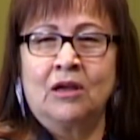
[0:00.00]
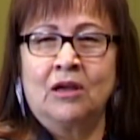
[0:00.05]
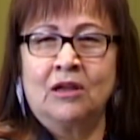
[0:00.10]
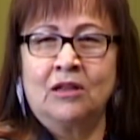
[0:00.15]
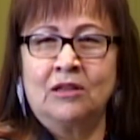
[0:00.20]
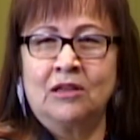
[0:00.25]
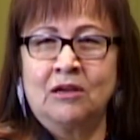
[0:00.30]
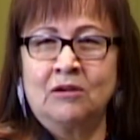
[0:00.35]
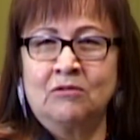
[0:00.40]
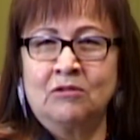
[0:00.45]

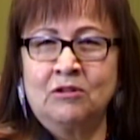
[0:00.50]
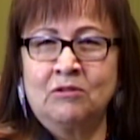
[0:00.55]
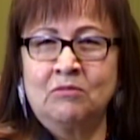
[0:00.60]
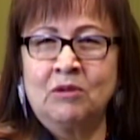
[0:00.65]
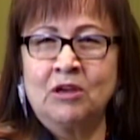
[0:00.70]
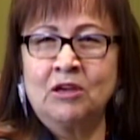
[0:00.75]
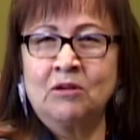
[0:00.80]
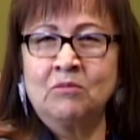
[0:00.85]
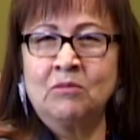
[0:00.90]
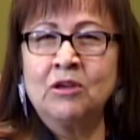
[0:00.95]
and they would
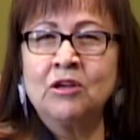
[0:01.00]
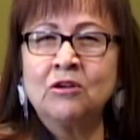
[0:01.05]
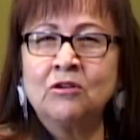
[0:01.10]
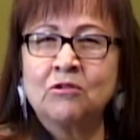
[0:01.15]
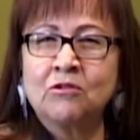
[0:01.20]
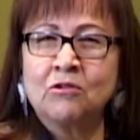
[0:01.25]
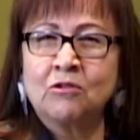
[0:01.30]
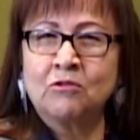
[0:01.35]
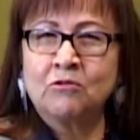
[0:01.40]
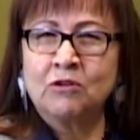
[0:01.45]
make me
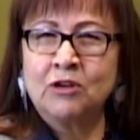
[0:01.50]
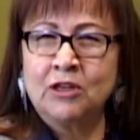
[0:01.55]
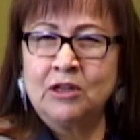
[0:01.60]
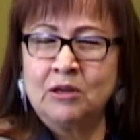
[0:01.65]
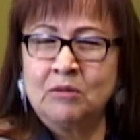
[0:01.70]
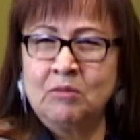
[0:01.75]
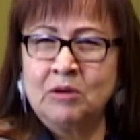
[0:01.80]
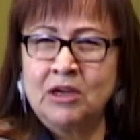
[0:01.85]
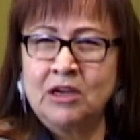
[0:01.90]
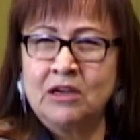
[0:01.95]
grow
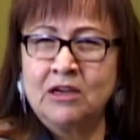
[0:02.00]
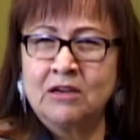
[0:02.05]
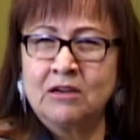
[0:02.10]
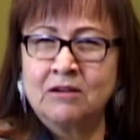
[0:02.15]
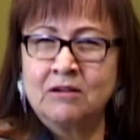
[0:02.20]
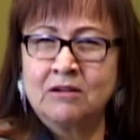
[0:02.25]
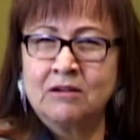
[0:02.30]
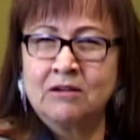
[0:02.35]
really big,